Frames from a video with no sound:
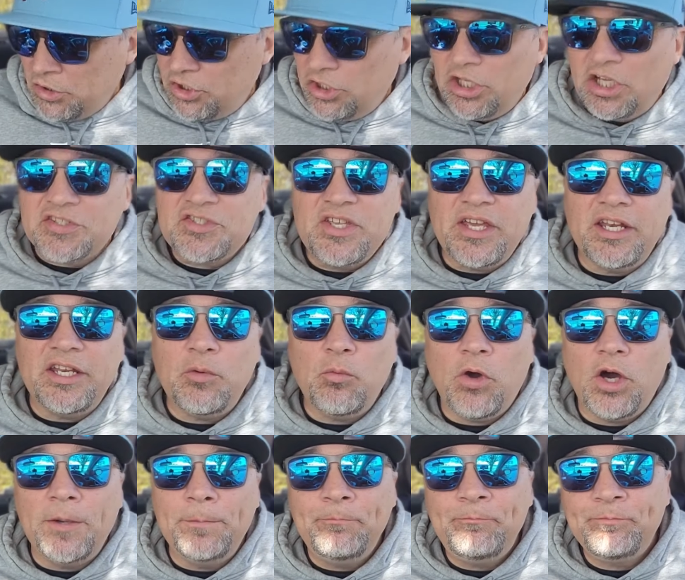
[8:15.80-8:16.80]
Good luck to
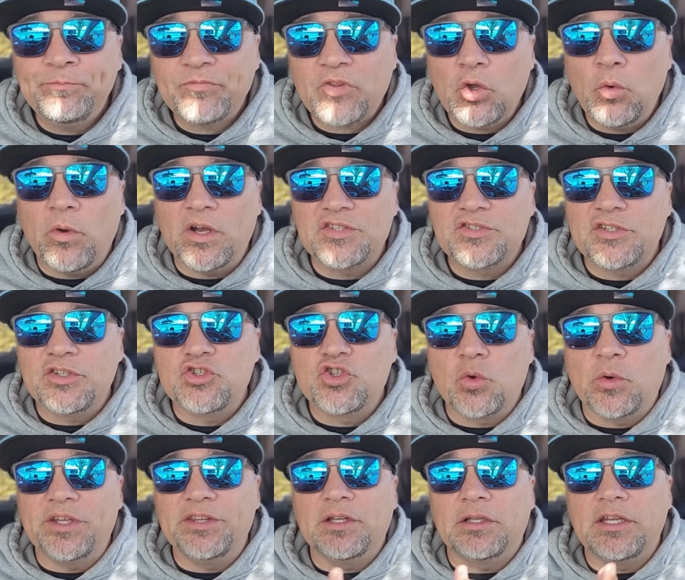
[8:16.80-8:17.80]
anyone who wants to
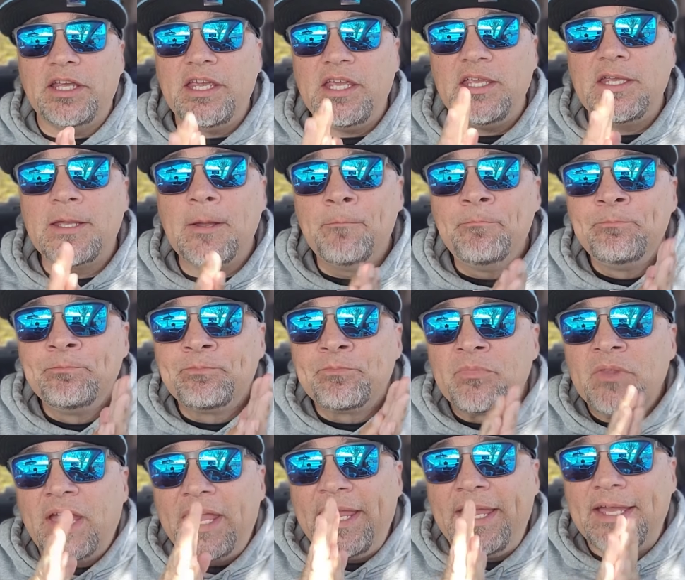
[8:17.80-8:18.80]
join the league.
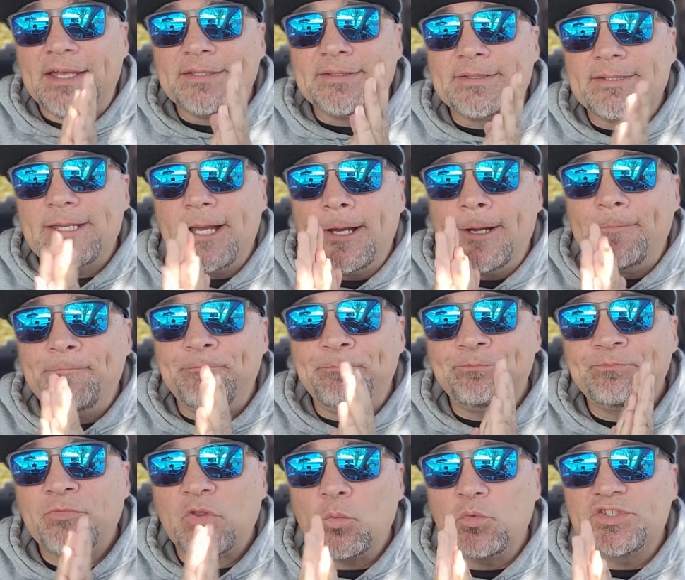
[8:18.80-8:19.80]
And
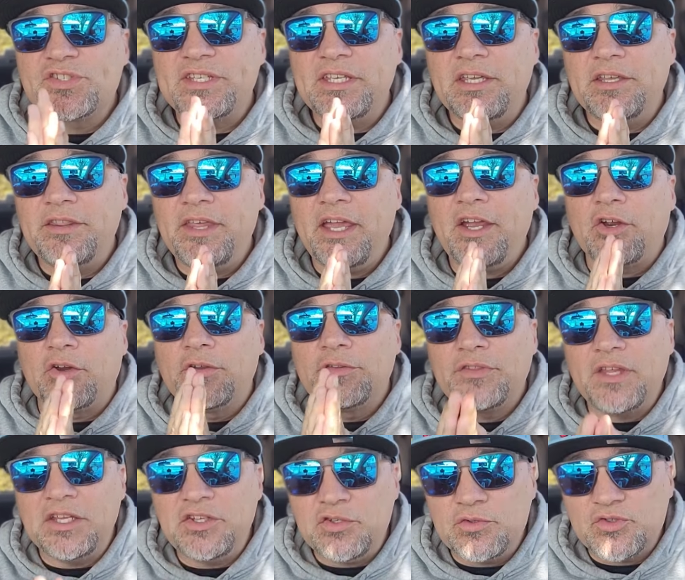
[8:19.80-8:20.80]
we'll see you there.
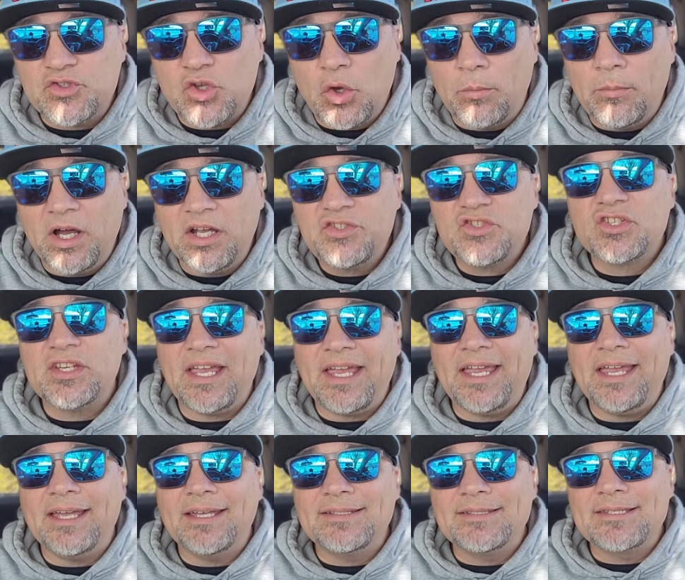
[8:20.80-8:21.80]
Thank you so much.
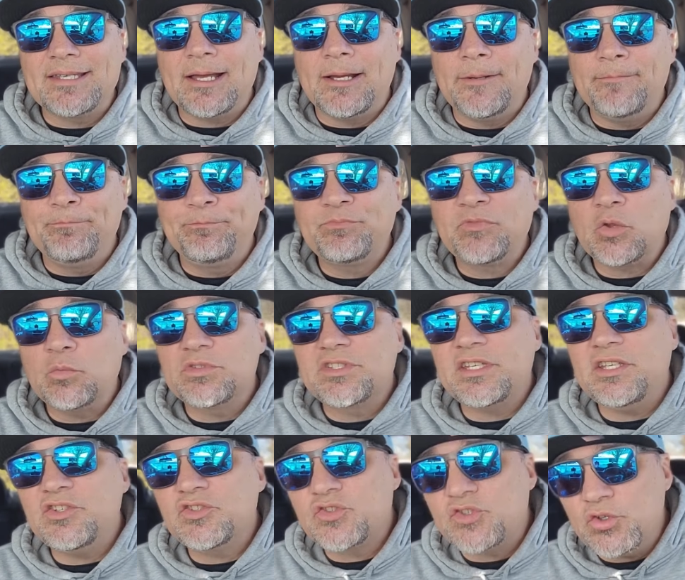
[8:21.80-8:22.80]
And we'll
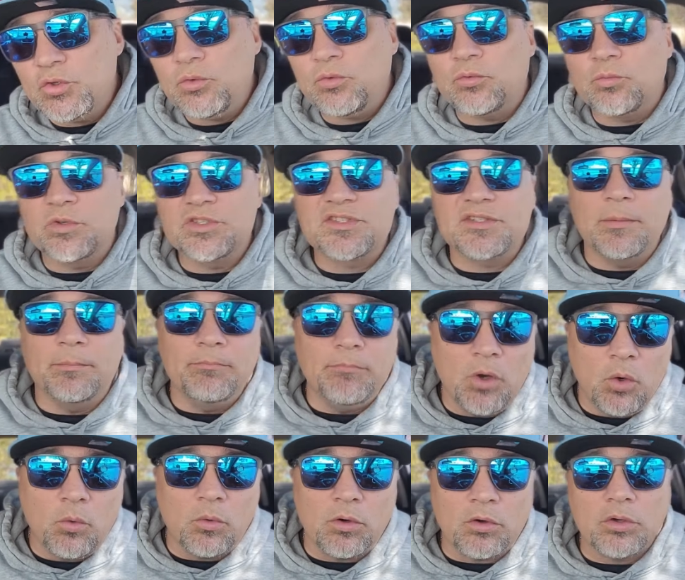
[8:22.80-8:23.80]
see you soon with some
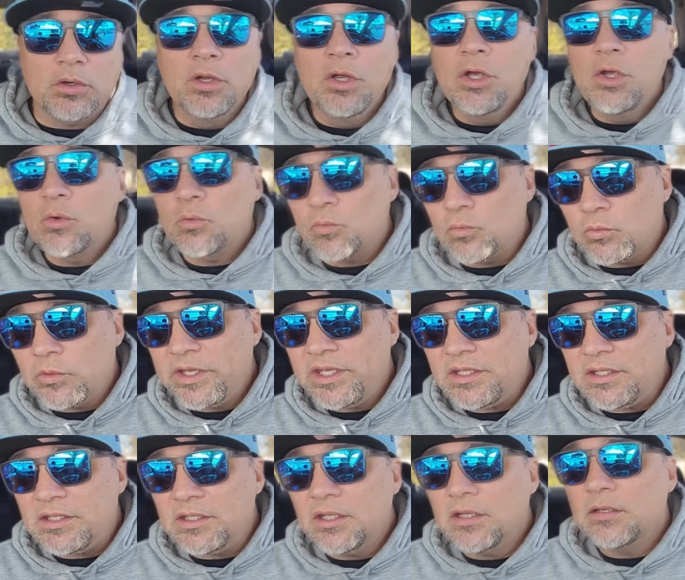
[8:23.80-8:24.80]
more
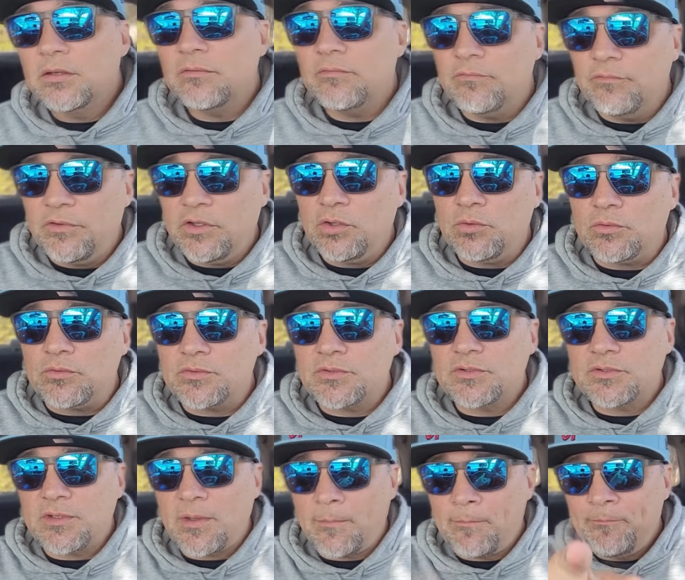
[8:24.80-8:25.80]

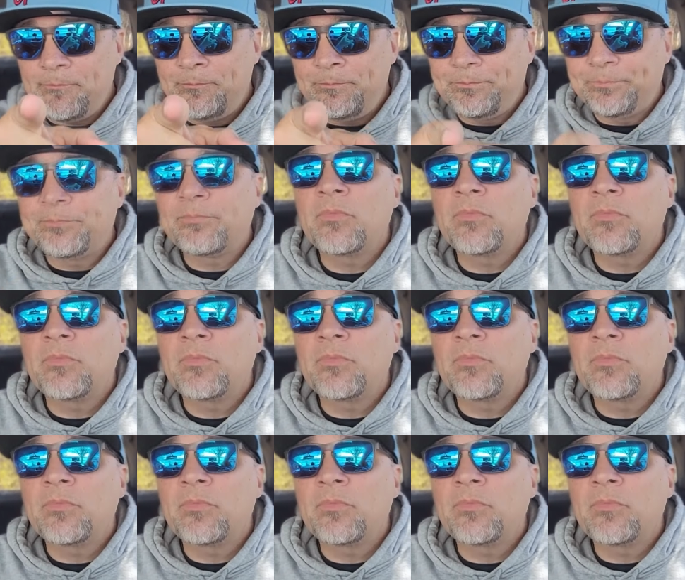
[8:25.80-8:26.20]
reviews.